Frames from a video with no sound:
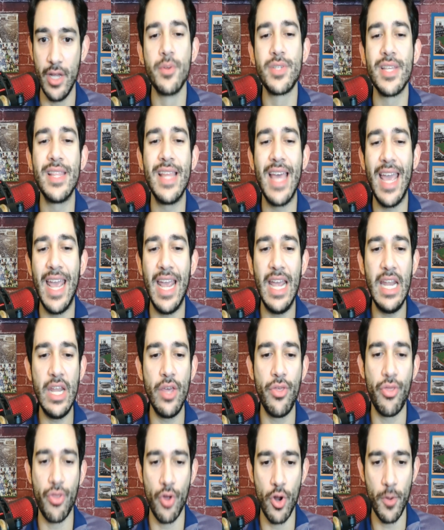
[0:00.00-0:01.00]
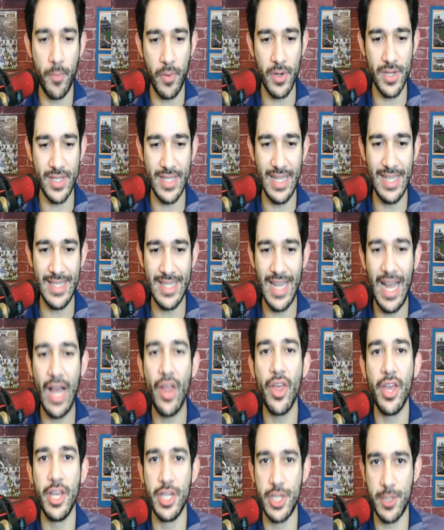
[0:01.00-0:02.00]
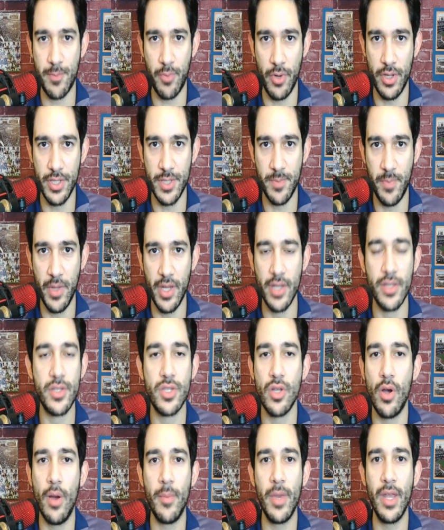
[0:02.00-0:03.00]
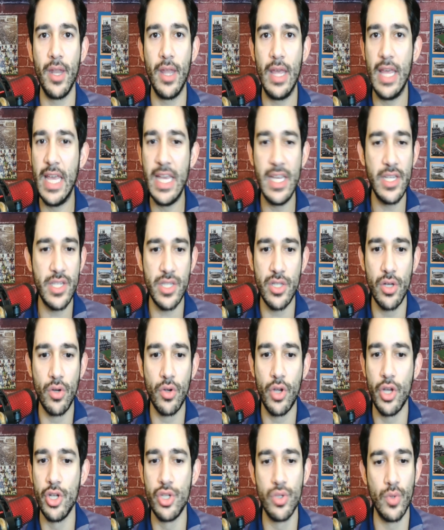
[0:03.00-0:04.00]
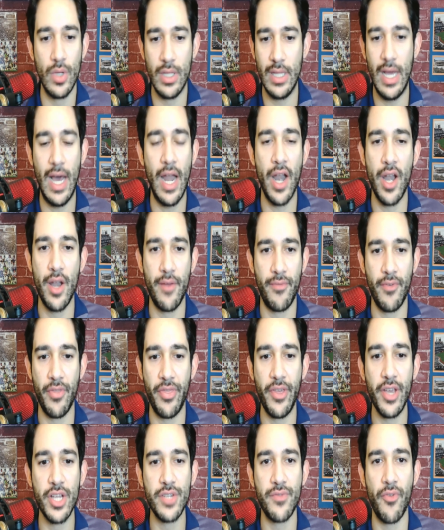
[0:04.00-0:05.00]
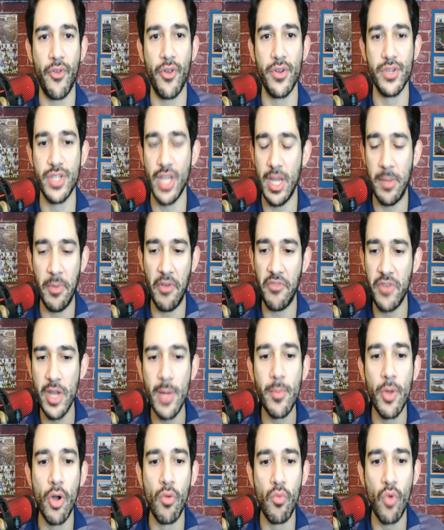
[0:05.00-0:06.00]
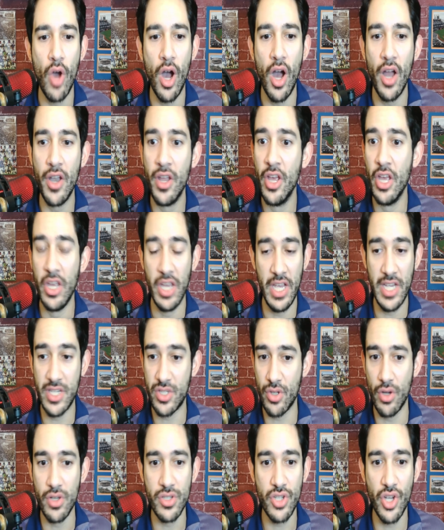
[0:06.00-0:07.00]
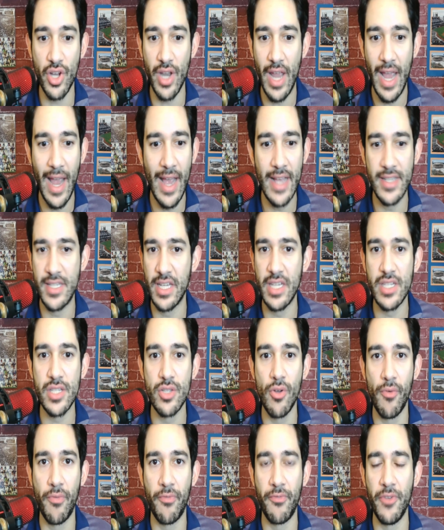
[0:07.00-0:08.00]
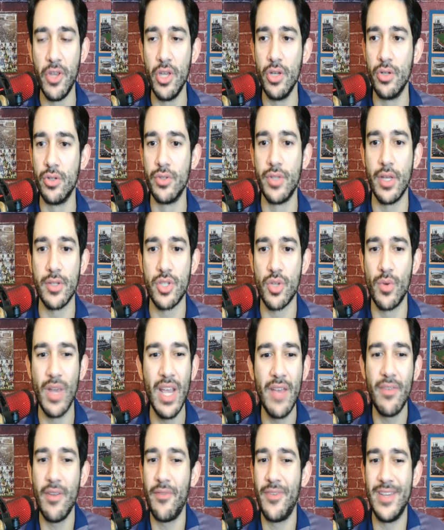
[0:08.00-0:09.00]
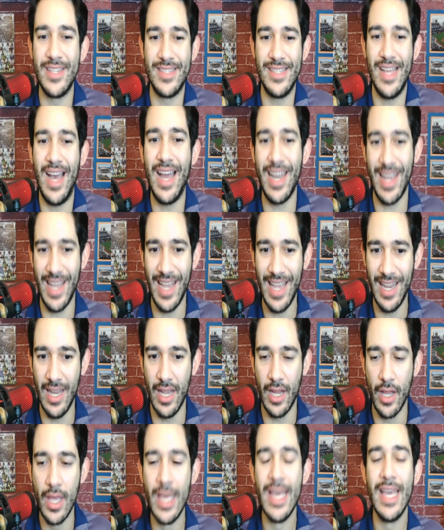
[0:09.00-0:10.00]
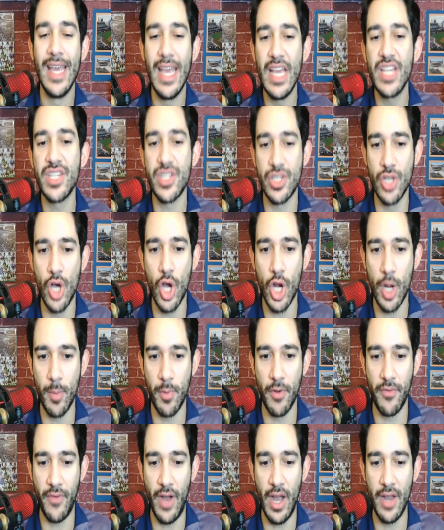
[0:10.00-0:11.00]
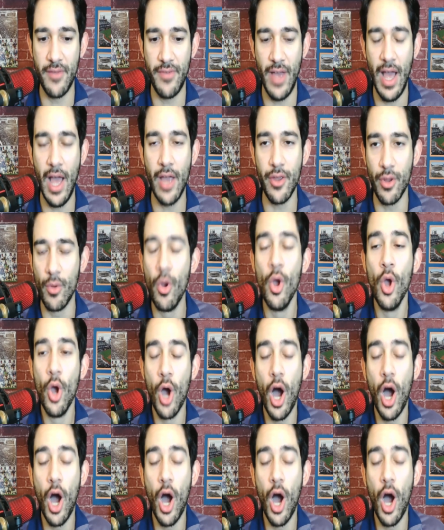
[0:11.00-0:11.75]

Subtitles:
he was in the 83rd percentile in sprint speed. So, I mean, he still could do a lot of different things for your team. If you need him to run, he still has good hands. He can still field. So even if he's not hitting, he still could provide value.